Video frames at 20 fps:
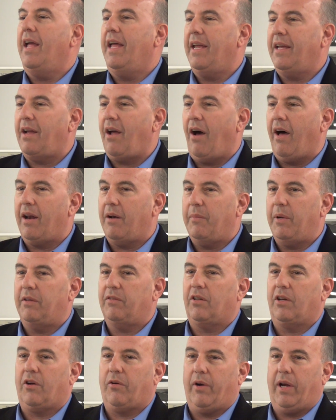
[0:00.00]

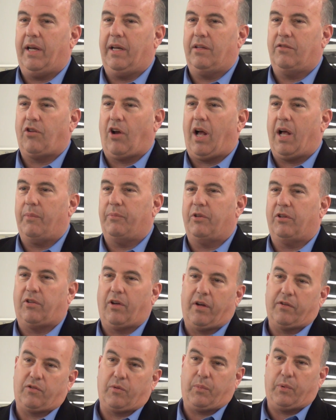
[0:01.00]
economies and creating jobs is
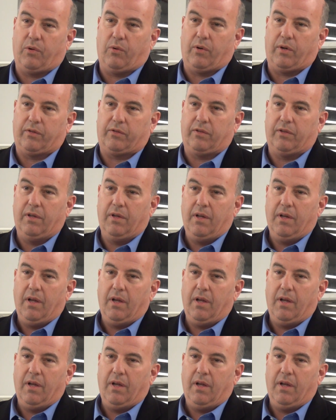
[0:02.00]
entrepreneurs.